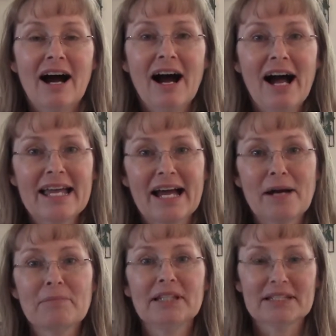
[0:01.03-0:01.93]
Hi,
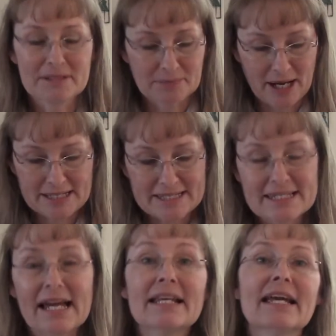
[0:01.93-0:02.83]
I'm Melinda
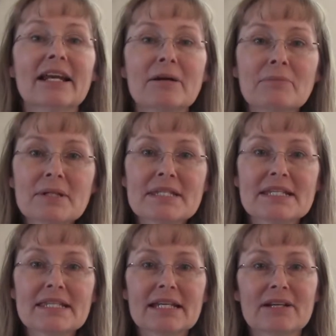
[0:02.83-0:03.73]
Bridenstine, and I'm
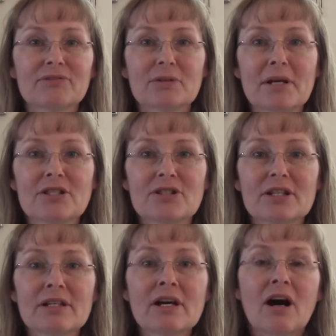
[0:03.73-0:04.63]
presenting
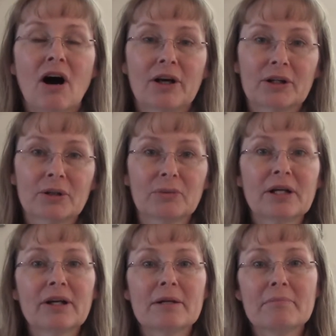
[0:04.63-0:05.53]
information on a
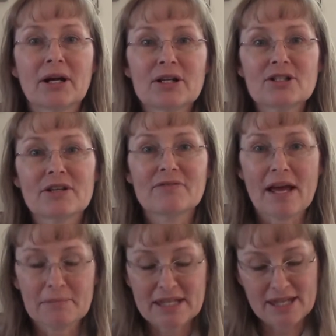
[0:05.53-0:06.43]
career in marriage and
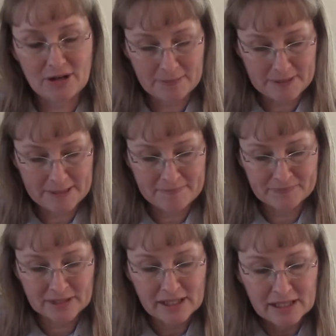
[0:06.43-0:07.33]
family therapy.
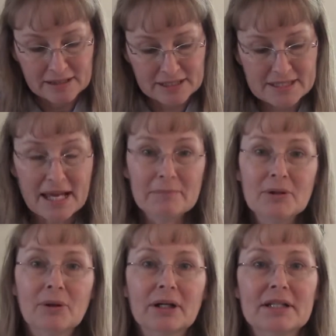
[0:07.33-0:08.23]
The
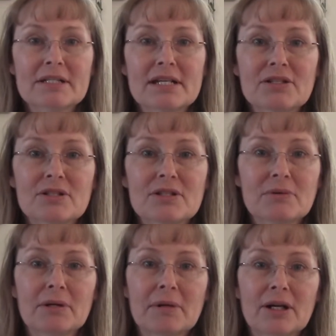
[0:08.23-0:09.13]
example organizations
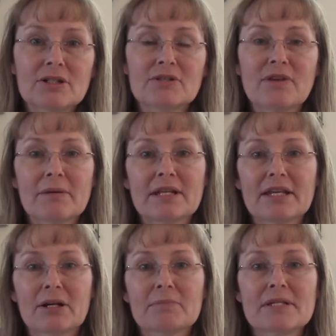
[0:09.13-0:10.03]
where a marriage and family
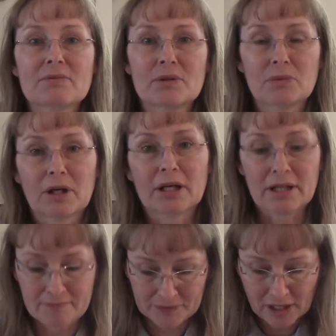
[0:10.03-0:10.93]
therapist would
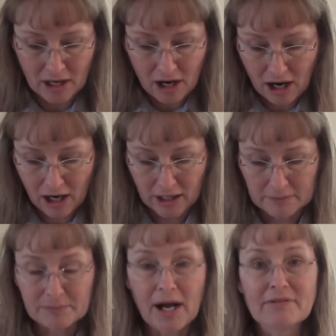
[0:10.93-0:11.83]
work are
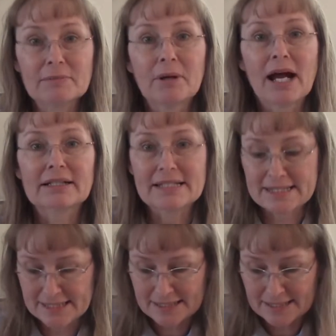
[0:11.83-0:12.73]
private
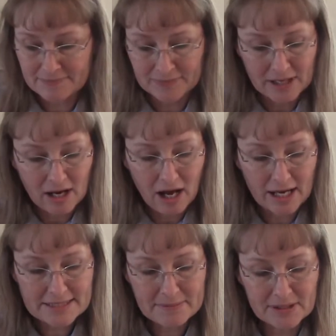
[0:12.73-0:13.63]
practices,
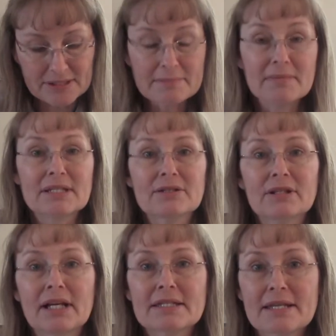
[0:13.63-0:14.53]
hospitals,
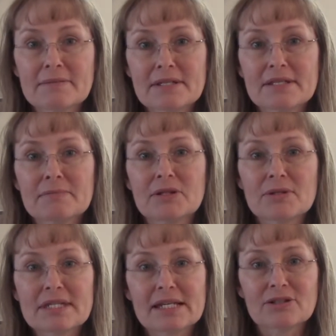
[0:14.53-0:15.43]
mental and substance
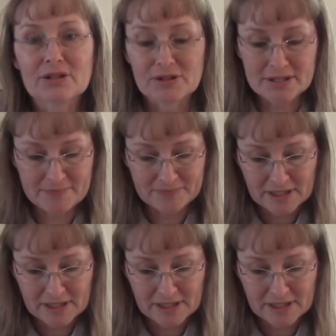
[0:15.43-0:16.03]
abuse centers,